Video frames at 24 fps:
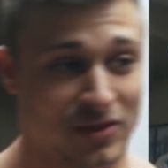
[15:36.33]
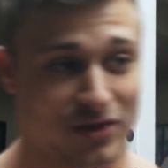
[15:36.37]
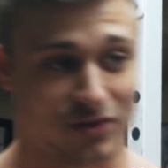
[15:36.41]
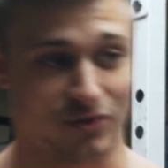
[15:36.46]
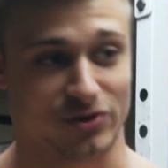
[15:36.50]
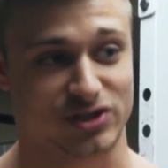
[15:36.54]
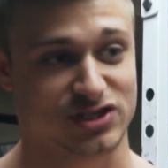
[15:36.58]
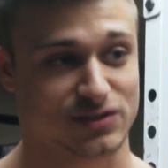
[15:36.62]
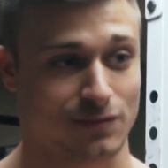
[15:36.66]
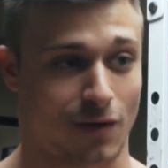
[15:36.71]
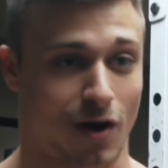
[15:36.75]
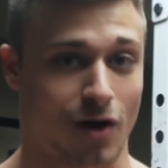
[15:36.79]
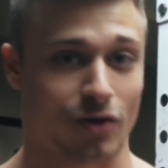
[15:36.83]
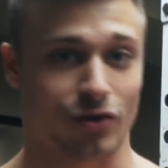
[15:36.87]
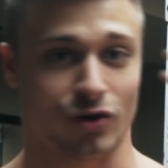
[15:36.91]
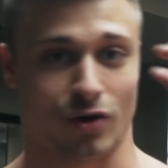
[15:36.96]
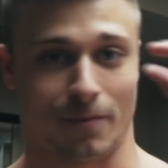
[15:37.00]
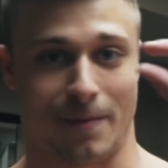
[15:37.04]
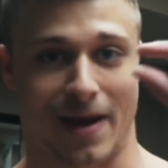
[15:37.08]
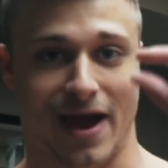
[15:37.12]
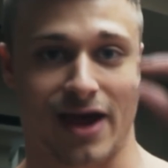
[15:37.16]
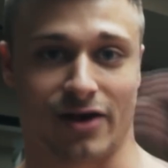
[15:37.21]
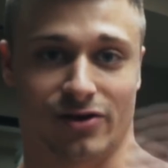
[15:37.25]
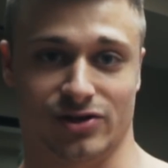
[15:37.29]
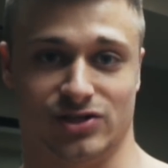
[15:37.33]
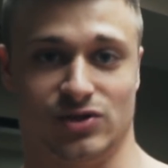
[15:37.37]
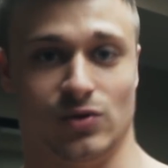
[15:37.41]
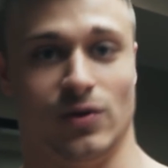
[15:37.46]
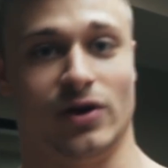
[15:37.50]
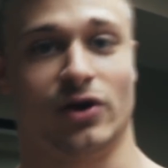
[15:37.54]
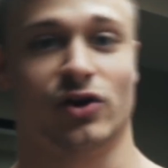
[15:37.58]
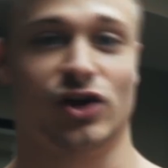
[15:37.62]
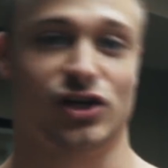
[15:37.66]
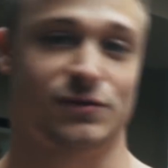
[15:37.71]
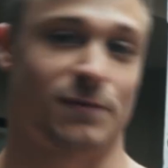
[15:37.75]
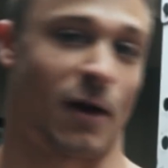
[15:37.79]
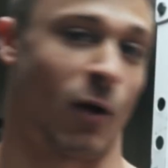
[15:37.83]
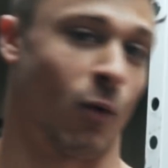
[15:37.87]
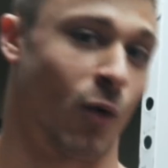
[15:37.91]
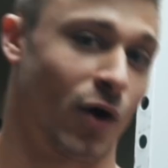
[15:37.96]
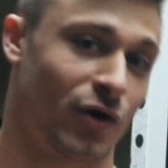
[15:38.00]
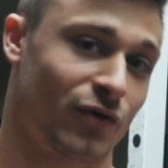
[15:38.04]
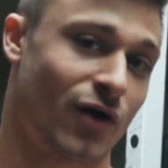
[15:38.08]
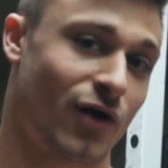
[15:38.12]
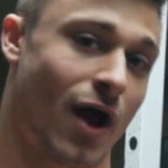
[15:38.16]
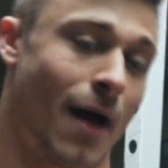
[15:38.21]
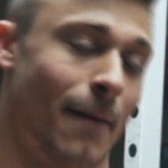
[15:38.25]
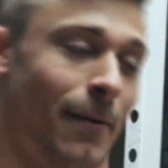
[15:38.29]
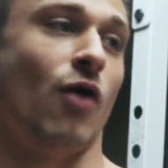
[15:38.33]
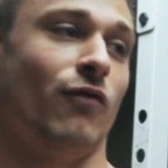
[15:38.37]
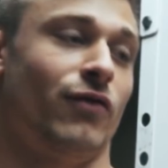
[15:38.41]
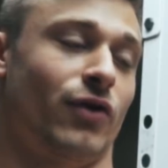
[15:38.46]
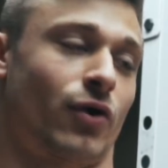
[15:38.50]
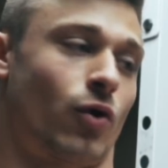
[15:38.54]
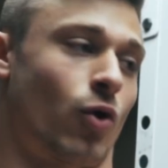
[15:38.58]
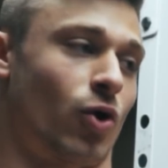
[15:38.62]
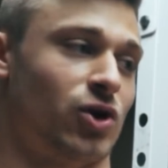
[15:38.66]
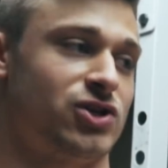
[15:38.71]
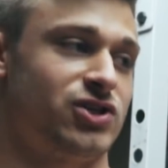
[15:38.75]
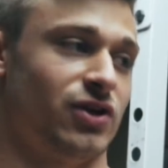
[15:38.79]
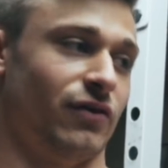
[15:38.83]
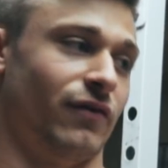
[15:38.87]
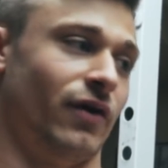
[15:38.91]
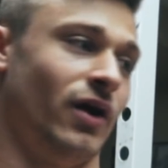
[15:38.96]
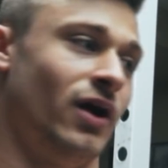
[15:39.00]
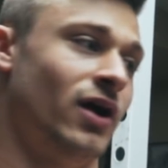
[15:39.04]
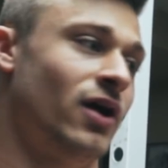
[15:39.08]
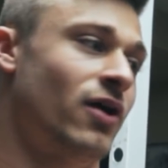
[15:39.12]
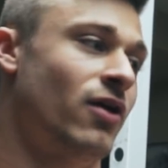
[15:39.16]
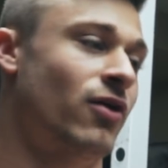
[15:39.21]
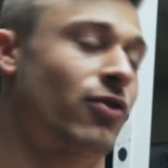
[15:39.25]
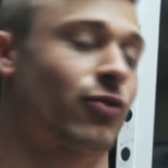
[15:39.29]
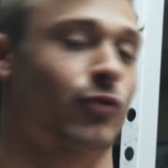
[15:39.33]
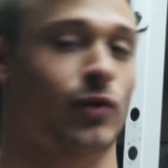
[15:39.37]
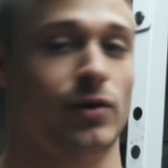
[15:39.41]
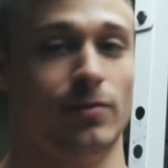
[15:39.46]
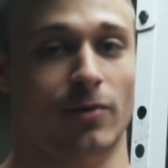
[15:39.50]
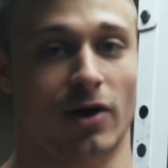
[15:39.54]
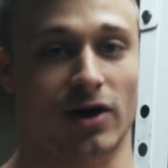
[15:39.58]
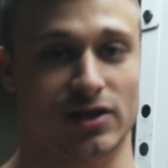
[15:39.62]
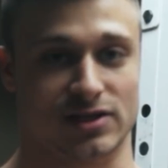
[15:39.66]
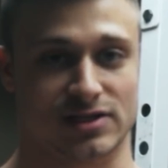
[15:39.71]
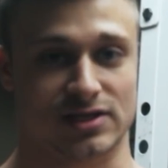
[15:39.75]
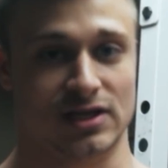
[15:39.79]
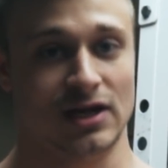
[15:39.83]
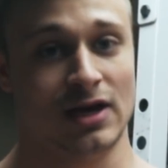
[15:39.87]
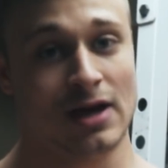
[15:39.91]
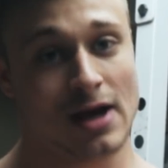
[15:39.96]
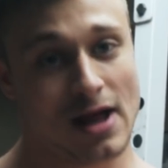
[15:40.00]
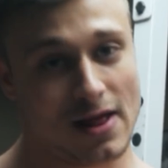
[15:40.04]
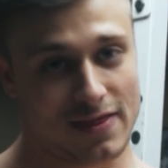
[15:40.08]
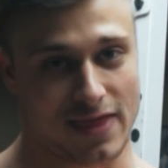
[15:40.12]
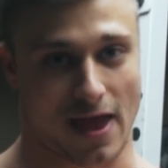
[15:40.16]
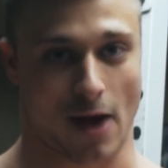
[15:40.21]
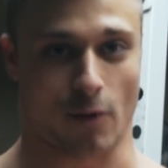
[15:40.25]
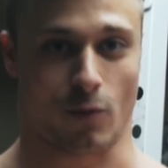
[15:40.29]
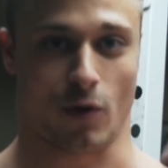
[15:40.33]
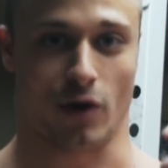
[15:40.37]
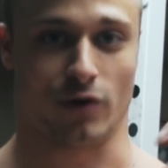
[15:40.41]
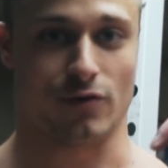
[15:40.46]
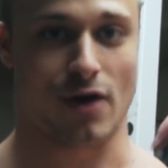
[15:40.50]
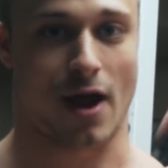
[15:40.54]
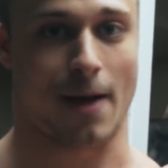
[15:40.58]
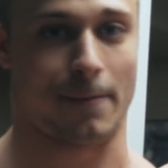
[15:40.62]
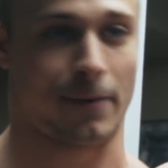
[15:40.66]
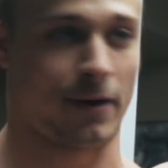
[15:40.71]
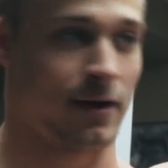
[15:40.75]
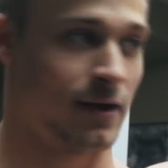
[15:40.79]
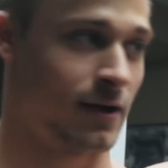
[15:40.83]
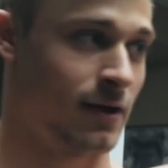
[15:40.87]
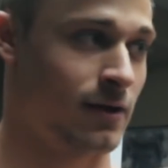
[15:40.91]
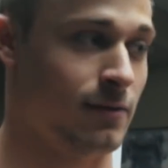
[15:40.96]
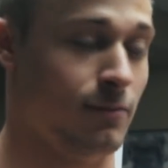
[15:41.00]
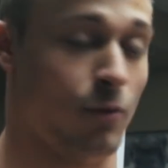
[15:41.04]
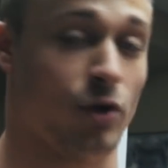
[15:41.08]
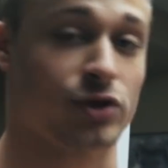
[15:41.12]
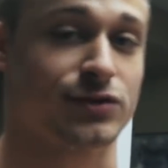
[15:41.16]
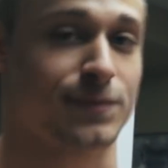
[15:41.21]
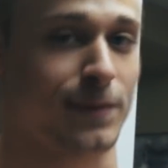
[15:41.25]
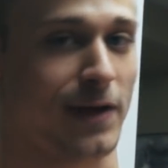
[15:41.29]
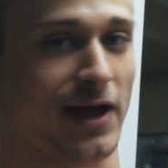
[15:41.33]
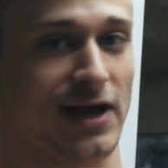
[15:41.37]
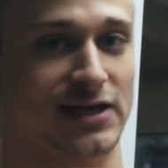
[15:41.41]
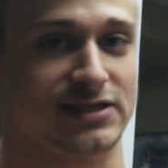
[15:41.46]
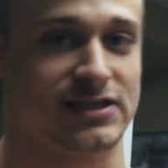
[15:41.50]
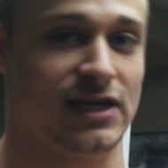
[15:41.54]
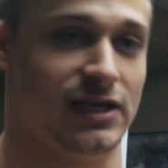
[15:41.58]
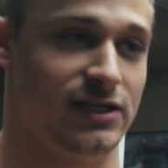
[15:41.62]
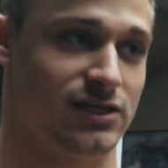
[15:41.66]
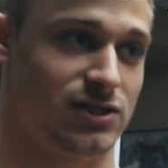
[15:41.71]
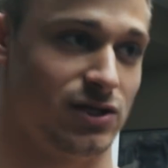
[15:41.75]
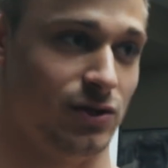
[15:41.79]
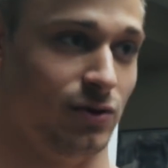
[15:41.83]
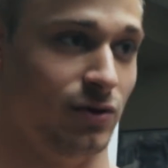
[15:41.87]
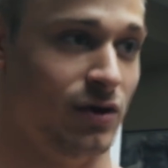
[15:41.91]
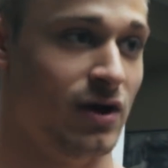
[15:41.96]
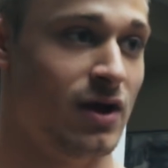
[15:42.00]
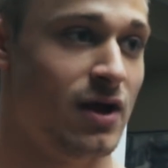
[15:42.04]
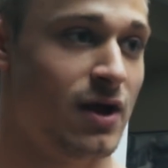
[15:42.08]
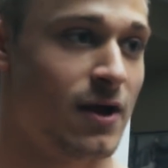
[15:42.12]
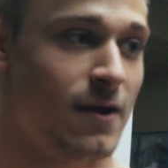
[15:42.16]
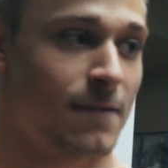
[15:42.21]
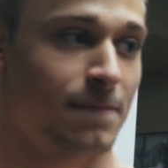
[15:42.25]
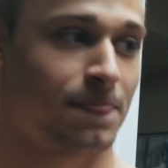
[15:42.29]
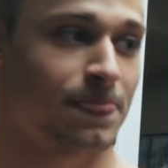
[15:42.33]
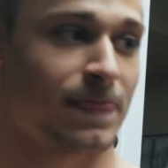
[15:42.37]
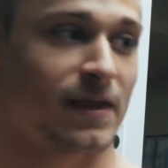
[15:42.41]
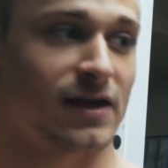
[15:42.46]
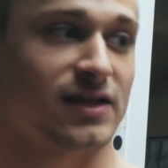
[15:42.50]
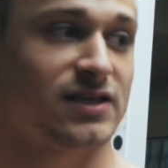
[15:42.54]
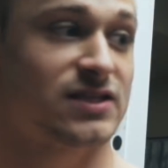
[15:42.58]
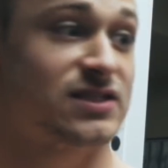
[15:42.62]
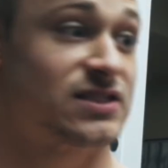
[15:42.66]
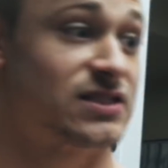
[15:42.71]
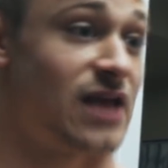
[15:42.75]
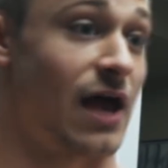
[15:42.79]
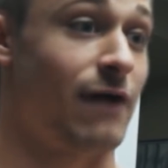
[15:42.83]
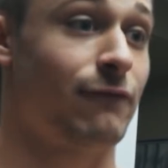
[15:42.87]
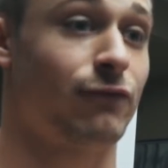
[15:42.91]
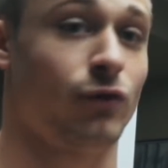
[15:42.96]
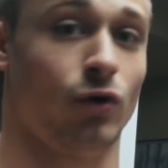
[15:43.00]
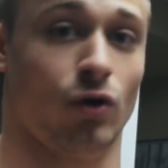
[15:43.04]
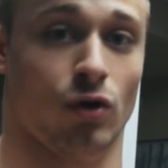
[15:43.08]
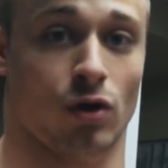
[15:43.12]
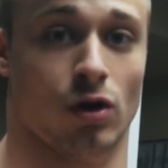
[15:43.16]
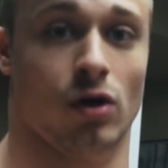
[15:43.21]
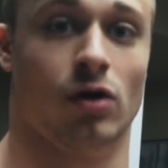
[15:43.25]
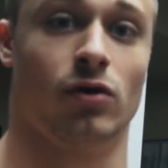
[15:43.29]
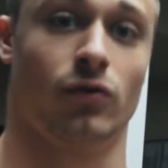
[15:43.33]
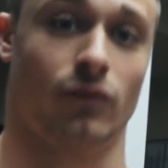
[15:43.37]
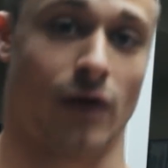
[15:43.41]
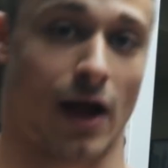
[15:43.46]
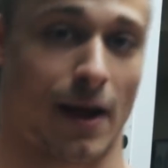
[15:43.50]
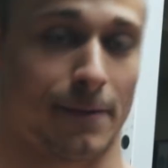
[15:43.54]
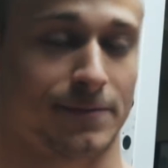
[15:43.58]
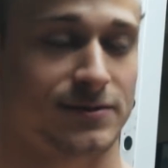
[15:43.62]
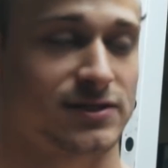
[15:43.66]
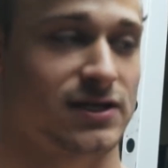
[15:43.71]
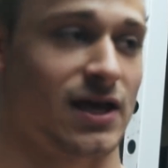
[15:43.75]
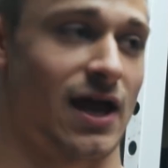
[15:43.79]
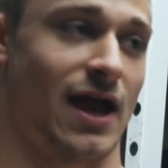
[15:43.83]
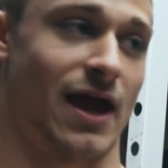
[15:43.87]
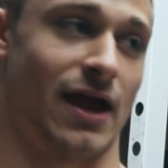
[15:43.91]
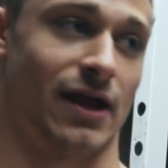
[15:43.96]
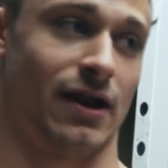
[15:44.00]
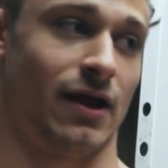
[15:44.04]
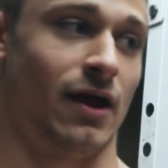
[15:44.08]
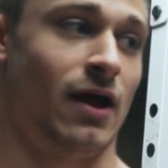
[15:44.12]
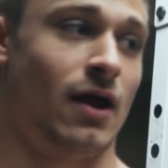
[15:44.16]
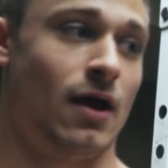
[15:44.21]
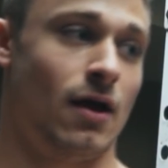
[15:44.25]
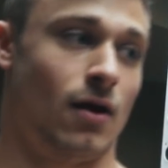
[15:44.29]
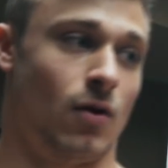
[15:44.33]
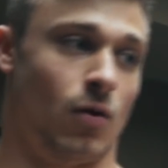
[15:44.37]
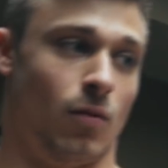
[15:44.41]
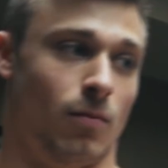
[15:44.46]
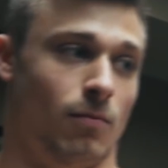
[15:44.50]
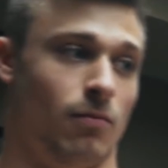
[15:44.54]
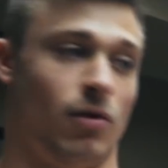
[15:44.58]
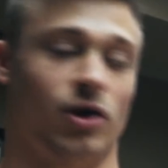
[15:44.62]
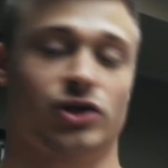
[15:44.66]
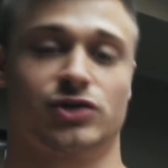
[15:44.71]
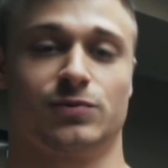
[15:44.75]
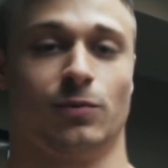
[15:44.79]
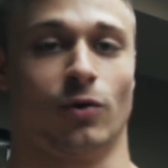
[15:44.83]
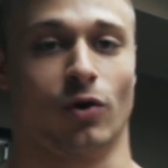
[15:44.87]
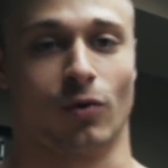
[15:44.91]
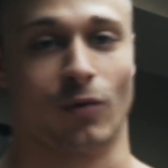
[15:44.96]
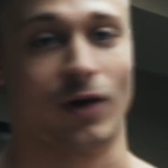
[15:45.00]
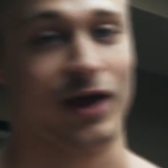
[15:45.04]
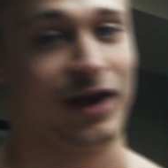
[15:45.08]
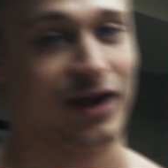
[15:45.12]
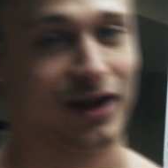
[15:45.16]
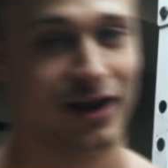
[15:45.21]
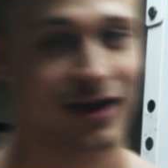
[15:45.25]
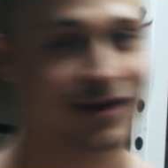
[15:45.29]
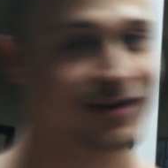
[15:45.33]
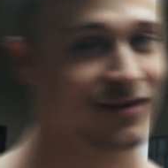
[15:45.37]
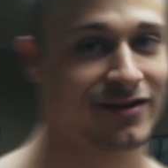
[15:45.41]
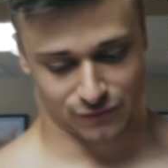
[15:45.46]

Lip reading: Those small little battles, you increase by one rep. Over the course of 3 months, that one rep multiplies into several reps and much more weight.